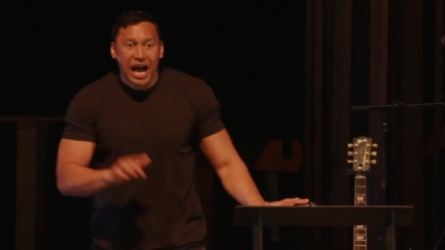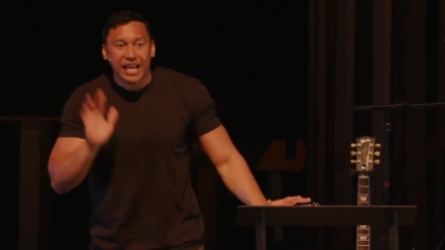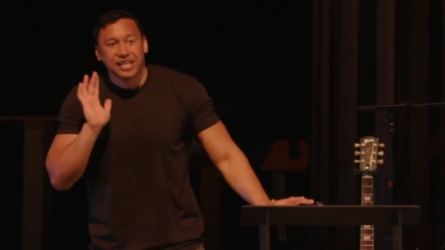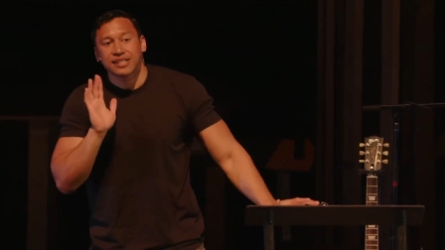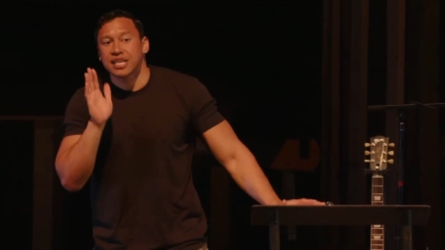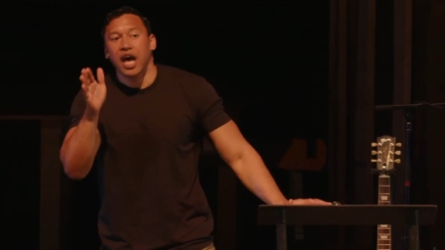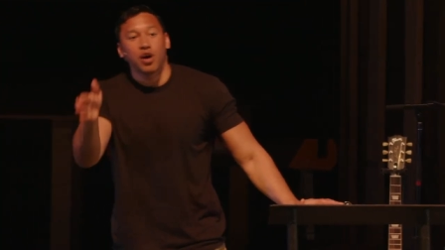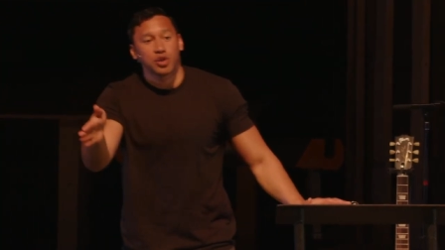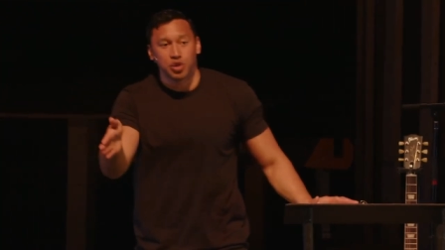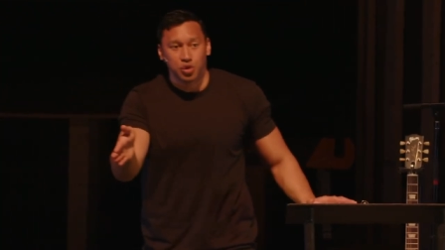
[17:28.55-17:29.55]
I can
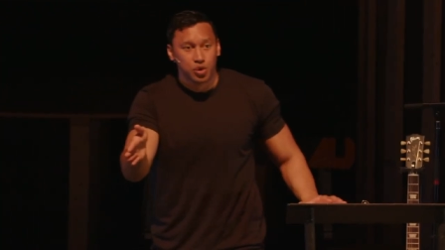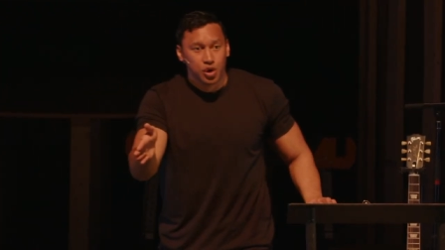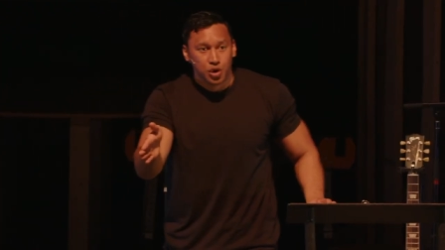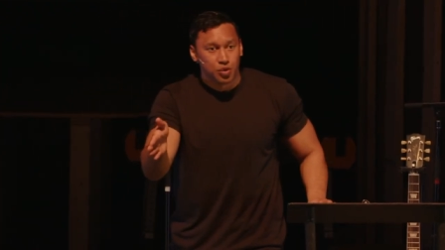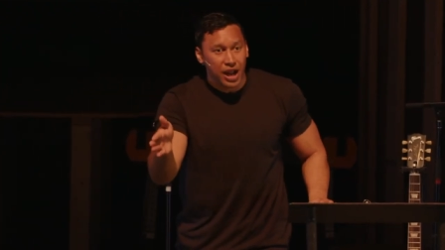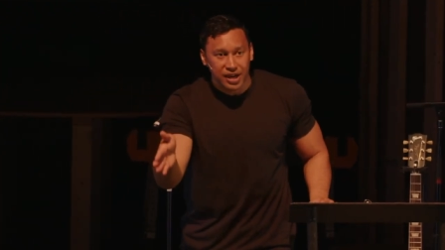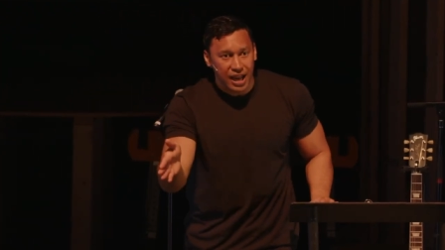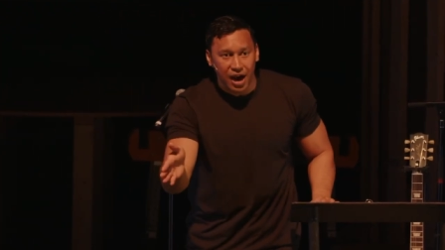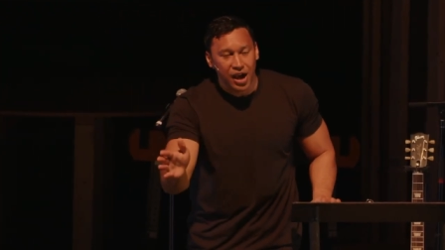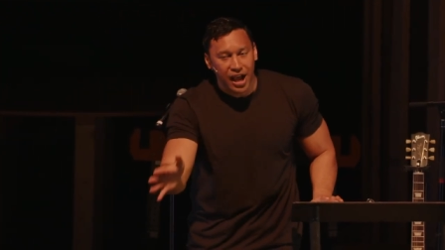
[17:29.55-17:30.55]
tell you right
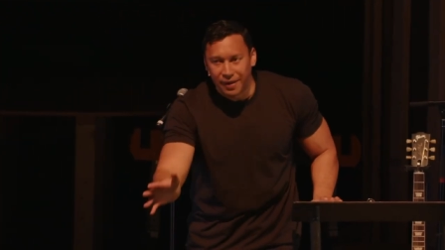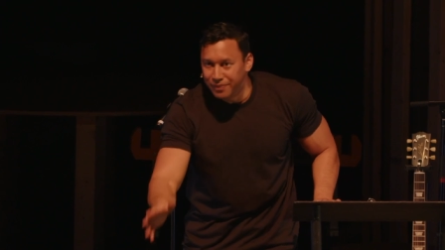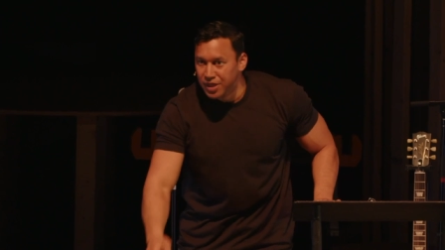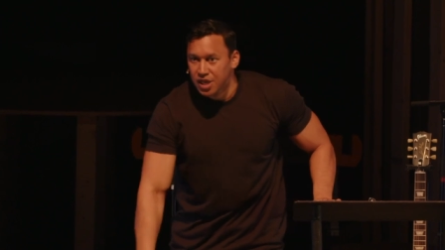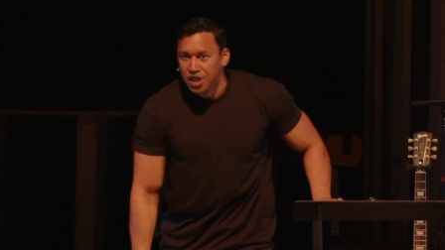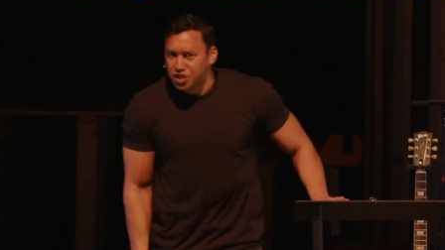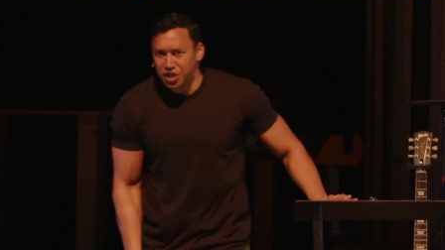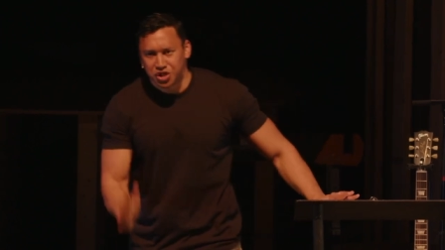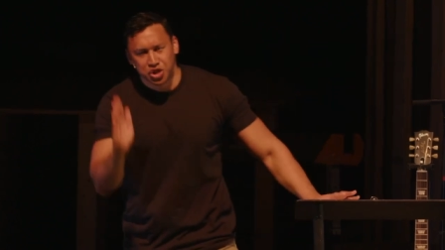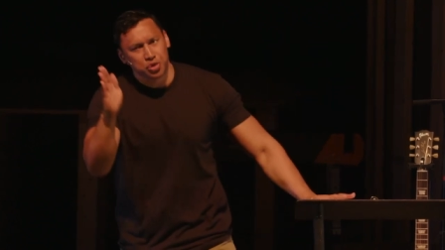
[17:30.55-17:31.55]
now hey,
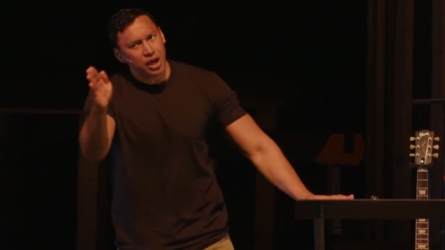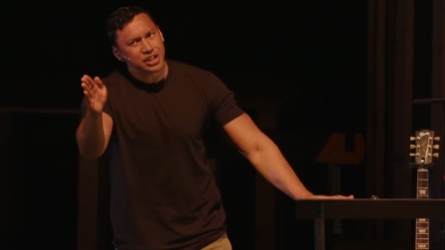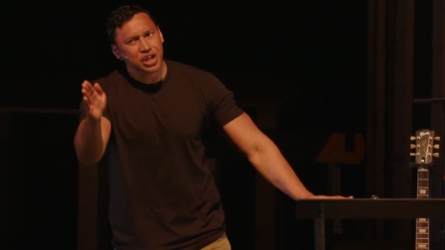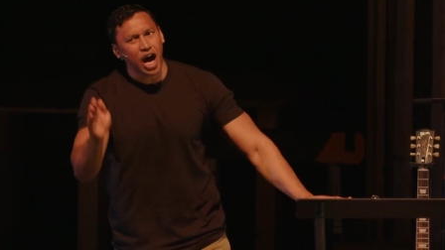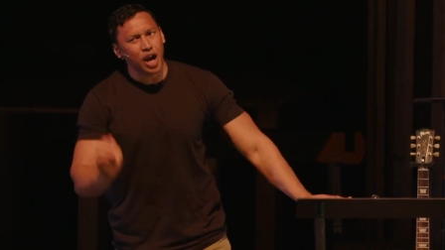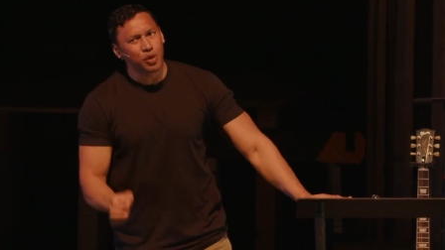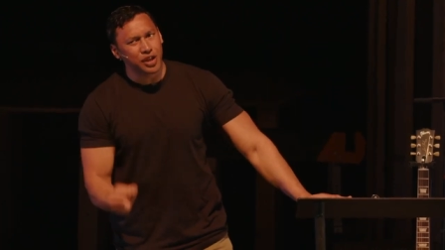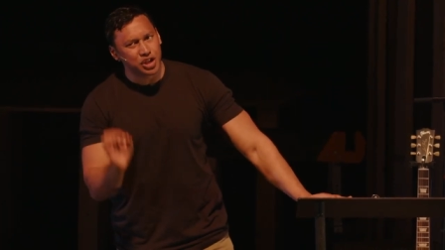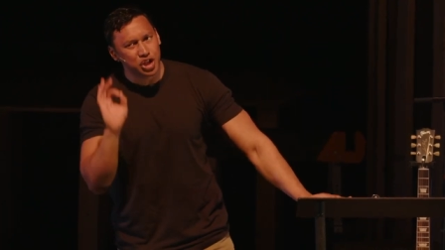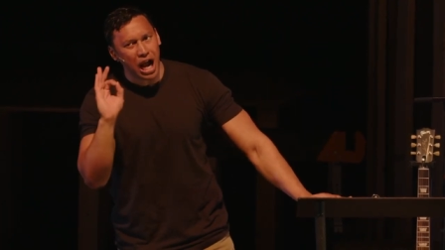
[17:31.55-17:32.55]
just trust God
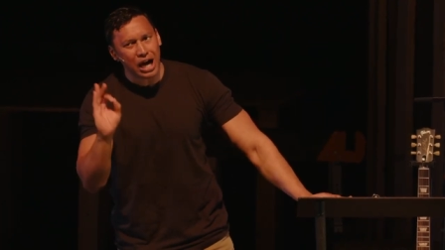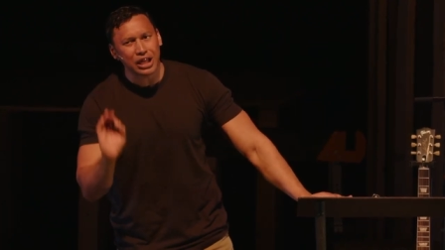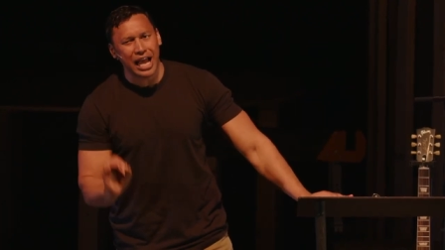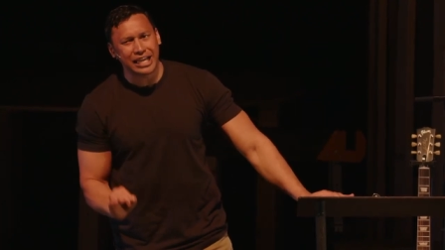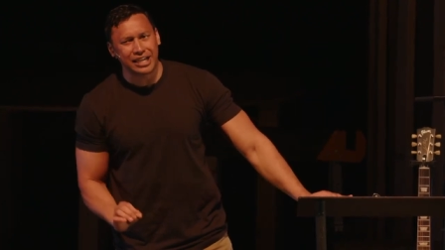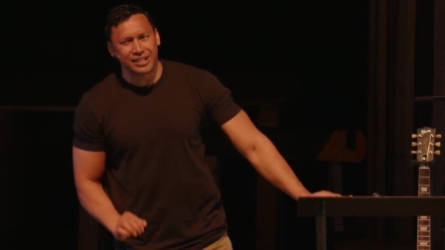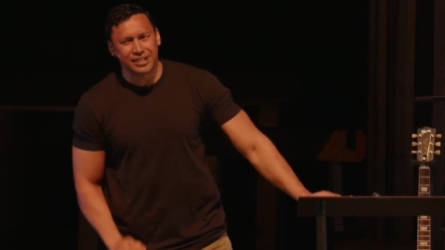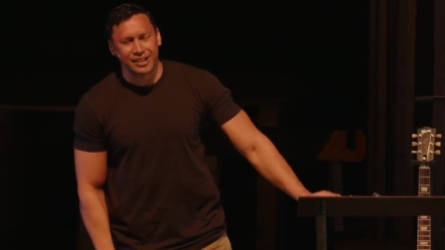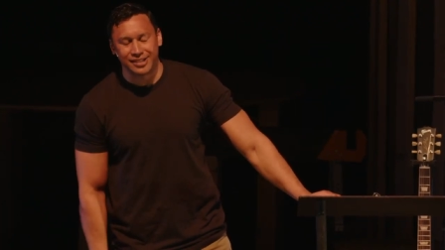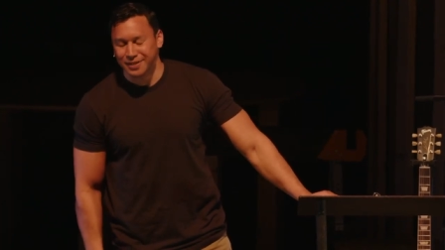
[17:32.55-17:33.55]
with a childlike
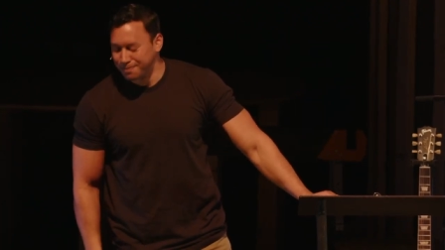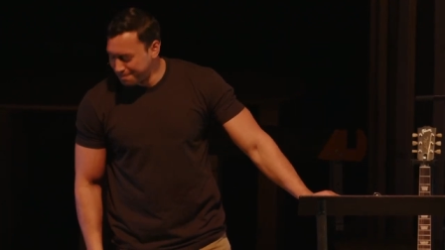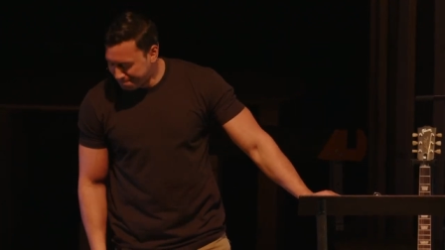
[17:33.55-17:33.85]
innocence.